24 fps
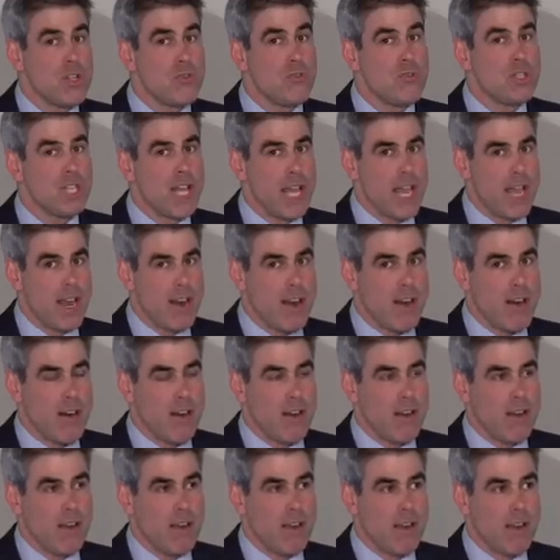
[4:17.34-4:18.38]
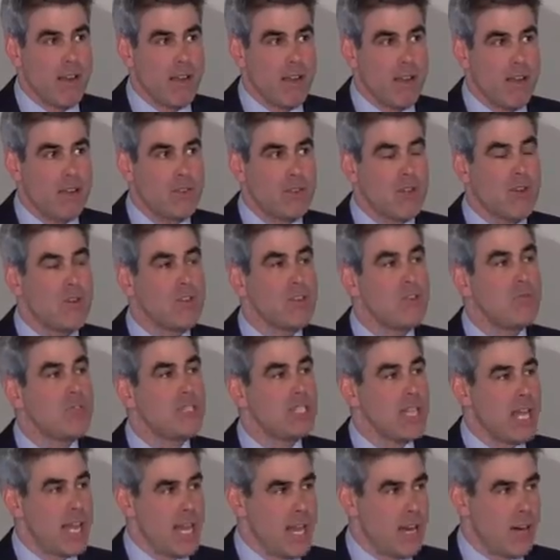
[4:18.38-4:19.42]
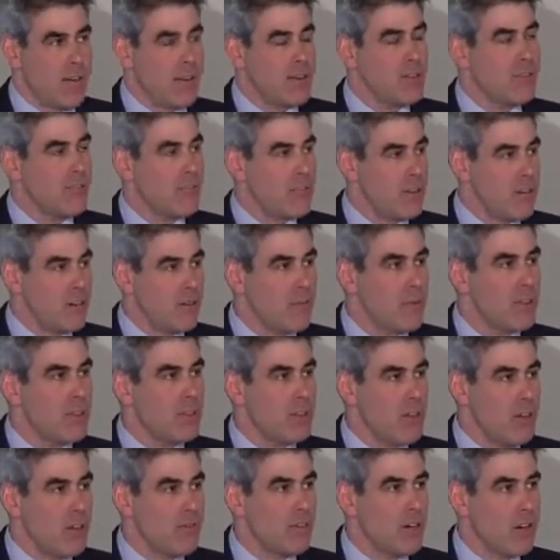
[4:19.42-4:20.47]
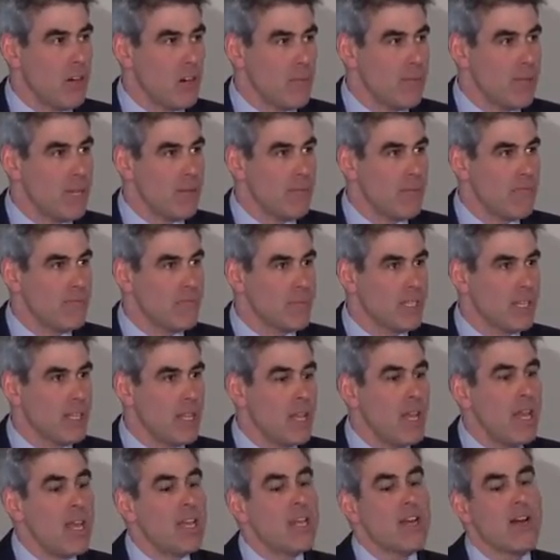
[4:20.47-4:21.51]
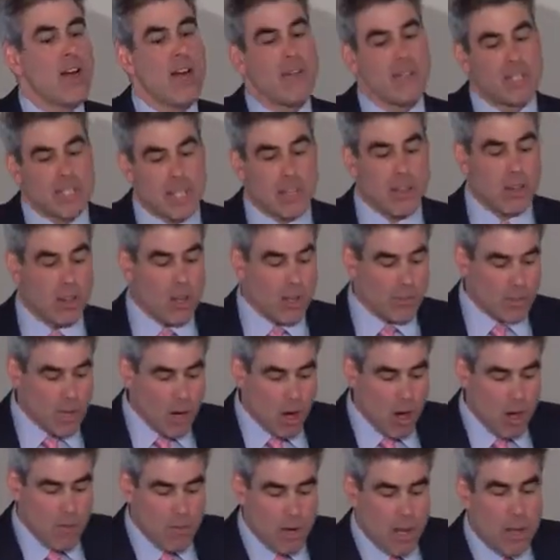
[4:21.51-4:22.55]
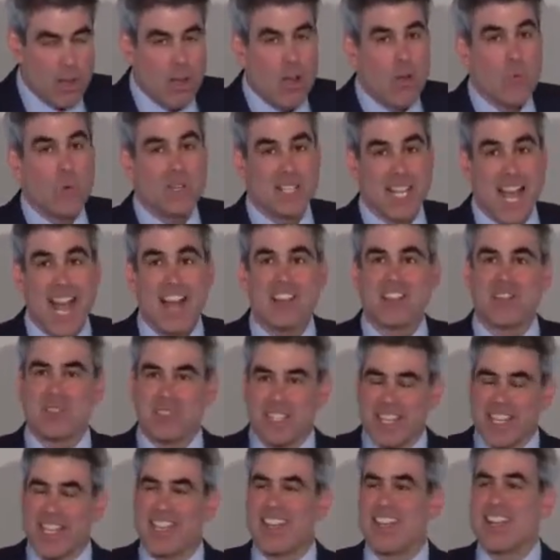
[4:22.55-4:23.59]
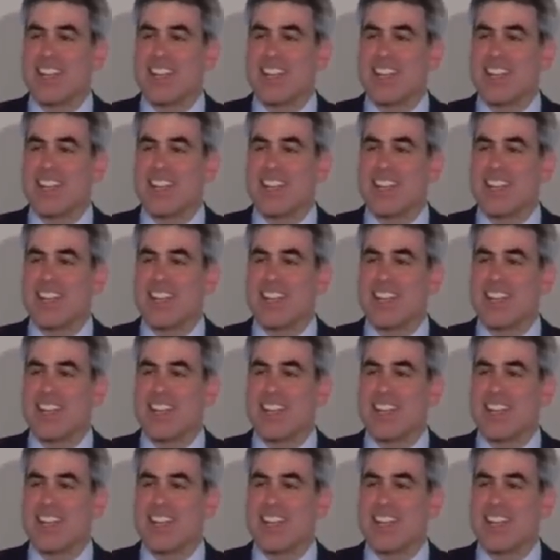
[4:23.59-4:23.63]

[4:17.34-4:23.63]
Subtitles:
you dare. Don't you dare interfere with the law of karma. Now, obviously, the law of karma was actually